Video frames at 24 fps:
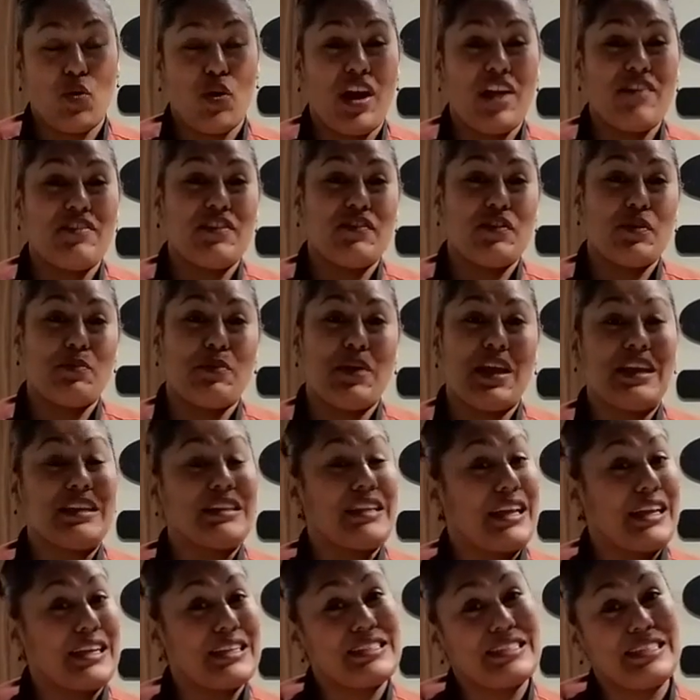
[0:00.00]
or I've even made
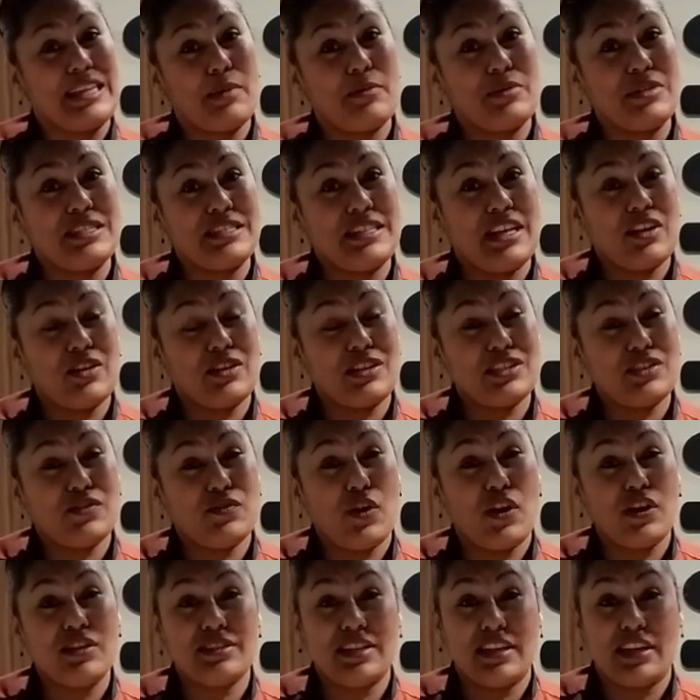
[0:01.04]
like a salmon salad as
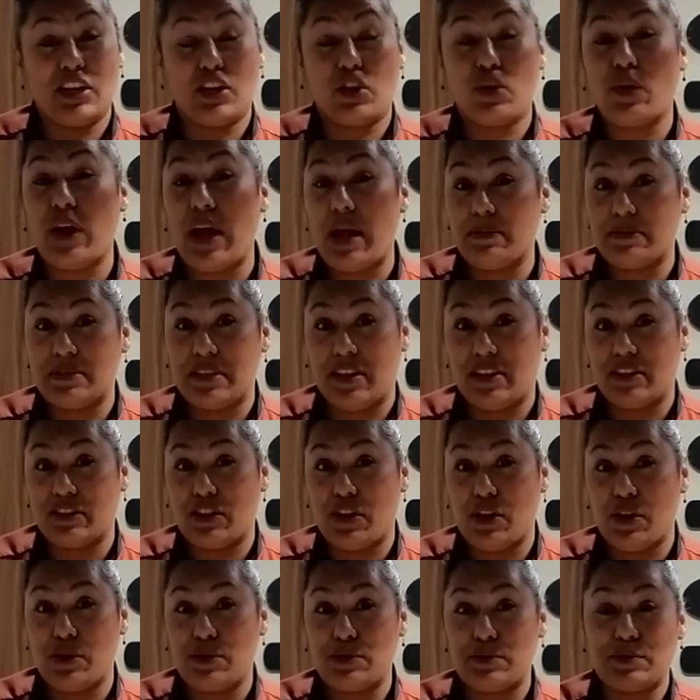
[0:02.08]
far as like a crab
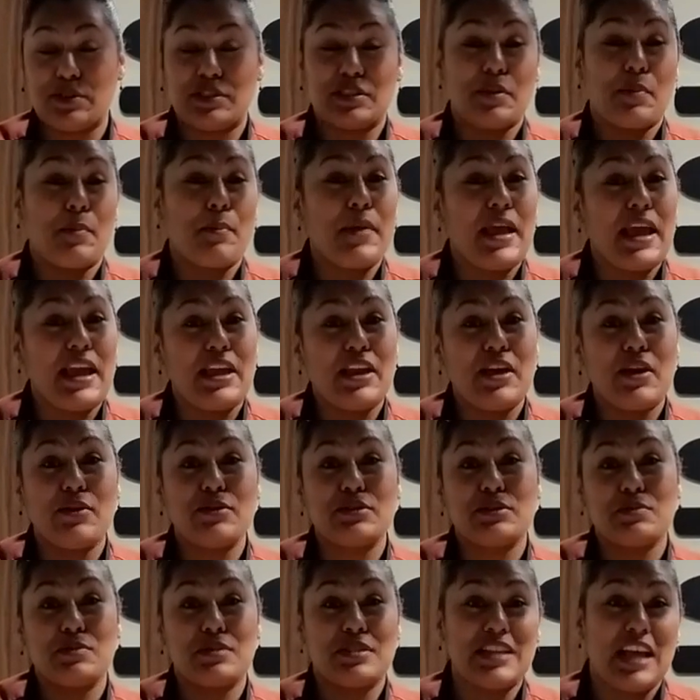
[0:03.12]
salad goes with some mayo,
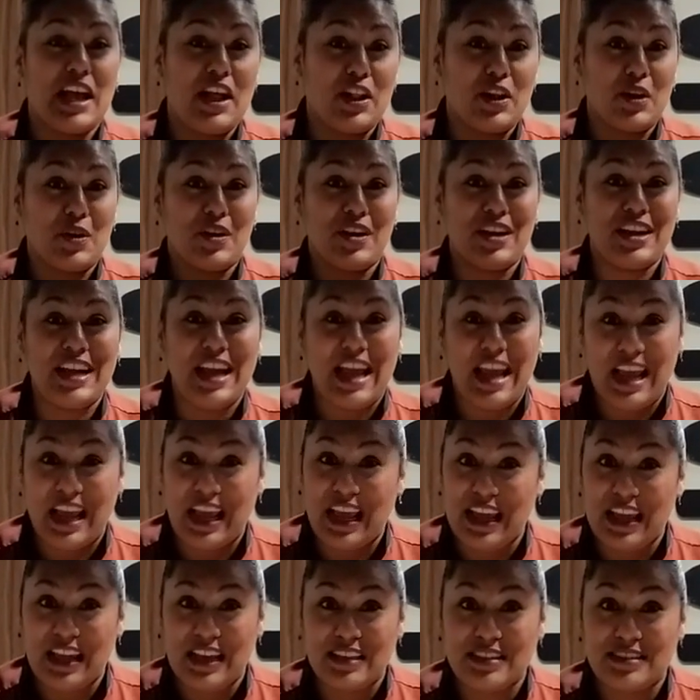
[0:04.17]
some celery,
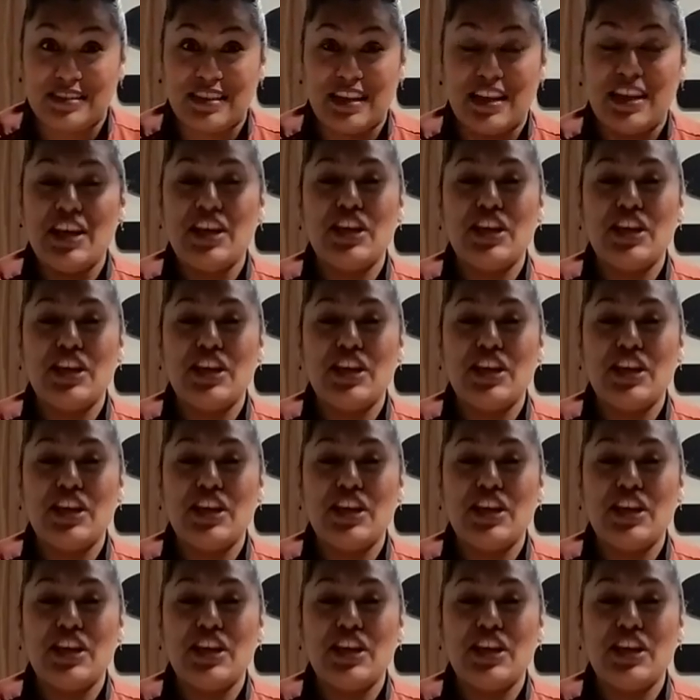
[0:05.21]
eggs.